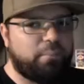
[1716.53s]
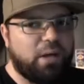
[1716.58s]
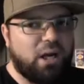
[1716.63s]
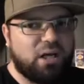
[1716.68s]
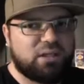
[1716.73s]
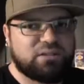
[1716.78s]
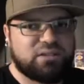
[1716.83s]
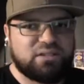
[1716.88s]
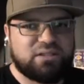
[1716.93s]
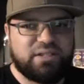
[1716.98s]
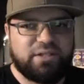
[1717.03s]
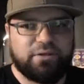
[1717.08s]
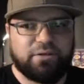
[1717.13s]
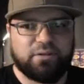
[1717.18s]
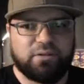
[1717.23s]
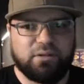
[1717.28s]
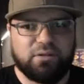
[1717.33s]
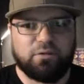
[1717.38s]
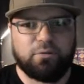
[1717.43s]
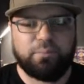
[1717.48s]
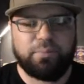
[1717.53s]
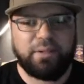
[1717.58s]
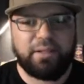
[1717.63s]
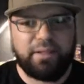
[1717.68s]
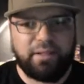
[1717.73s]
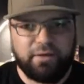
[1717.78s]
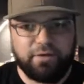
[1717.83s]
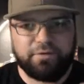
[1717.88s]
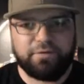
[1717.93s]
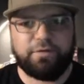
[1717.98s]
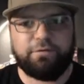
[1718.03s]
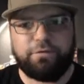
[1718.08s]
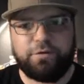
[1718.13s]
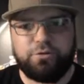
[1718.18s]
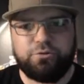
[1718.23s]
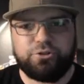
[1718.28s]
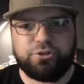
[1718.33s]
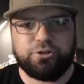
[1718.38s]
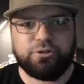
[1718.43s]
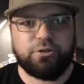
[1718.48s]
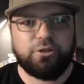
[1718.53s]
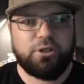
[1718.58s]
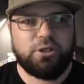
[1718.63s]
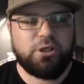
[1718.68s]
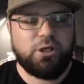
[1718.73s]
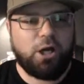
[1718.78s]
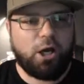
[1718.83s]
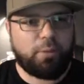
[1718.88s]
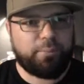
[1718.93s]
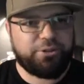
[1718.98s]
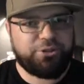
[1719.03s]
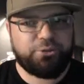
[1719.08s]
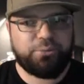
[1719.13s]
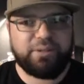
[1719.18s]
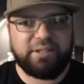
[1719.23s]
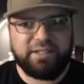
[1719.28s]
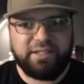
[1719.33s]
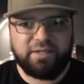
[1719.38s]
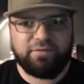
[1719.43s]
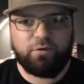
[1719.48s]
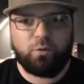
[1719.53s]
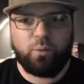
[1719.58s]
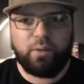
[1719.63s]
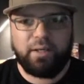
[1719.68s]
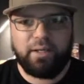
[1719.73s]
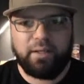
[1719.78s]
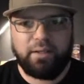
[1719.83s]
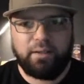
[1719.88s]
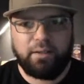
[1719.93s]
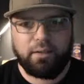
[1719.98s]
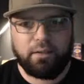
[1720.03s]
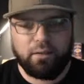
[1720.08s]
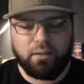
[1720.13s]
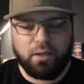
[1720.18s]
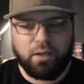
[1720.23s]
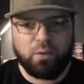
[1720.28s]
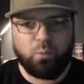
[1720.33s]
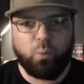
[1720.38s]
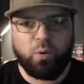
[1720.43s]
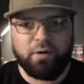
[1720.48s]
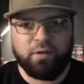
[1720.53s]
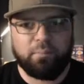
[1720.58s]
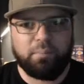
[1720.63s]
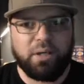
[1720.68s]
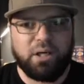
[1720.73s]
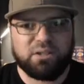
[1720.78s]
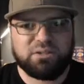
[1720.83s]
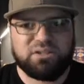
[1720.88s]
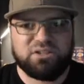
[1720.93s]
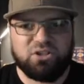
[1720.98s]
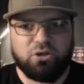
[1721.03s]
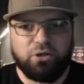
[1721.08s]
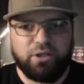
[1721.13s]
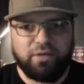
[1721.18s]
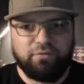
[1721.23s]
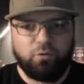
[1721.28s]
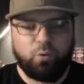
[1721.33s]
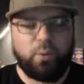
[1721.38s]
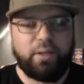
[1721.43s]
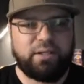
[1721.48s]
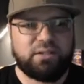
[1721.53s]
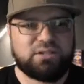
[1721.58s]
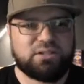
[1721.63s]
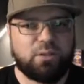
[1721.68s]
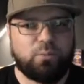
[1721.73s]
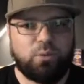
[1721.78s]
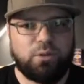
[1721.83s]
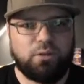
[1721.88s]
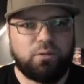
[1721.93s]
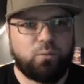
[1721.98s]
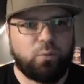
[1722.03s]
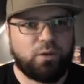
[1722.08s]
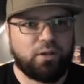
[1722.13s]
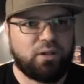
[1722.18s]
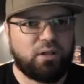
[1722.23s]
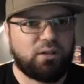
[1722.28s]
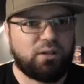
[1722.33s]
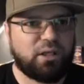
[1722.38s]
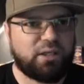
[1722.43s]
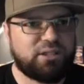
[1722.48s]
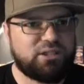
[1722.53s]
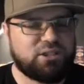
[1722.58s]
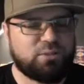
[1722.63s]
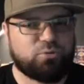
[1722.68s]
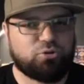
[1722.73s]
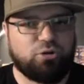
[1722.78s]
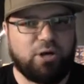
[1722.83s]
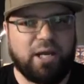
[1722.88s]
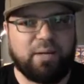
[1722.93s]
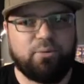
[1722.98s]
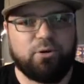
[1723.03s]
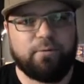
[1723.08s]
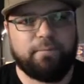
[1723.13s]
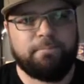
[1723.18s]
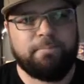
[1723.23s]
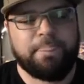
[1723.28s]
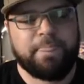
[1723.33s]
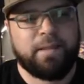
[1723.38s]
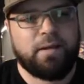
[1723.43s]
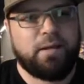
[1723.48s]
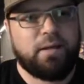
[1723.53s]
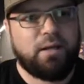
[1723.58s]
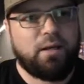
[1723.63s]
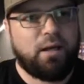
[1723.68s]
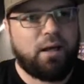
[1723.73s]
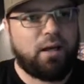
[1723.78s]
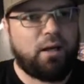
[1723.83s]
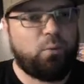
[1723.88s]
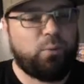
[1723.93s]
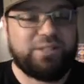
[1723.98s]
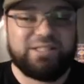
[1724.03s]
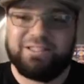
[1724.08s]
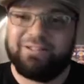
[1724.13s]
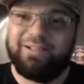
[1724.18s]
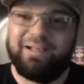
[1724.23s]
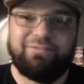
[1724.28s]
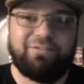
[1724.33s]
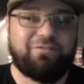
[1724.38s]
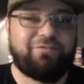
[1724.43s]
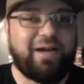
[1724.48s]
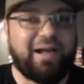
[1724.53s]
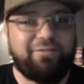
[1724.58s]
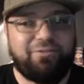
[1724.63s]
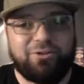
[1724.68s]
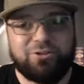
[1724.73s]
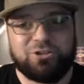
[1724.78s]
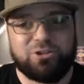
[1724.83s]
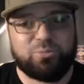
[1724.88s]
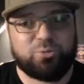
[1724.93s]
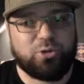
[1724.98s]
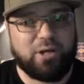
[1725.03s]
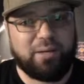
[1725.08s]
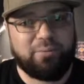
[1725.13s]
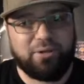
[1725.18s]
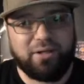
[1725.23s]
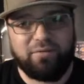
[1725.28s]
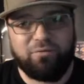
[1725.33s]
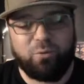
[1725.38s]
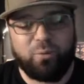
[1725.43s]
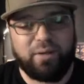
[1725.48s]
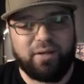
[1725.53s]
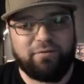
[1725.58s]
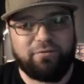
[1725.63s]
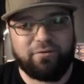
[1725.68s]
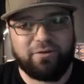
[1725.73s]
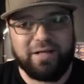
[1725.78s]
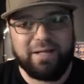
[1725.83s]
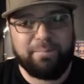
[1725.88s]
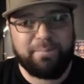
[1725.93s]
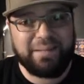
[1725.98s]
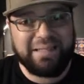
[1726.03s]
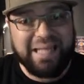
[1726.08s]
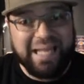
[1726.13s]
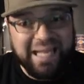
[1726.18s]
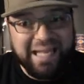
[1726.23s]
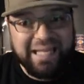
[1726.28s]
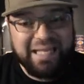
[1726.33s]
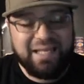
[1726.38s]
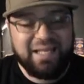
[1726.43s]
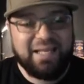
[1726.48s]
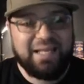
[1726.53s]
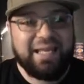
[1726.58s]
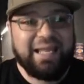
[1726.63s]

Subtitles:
boxes here in a little bit here in the future. I'll be doing a giveaway. One of the boxes I'll give away to someone, one of the lucky subscriber. We still have the 500 subscriber giveaway for NBA,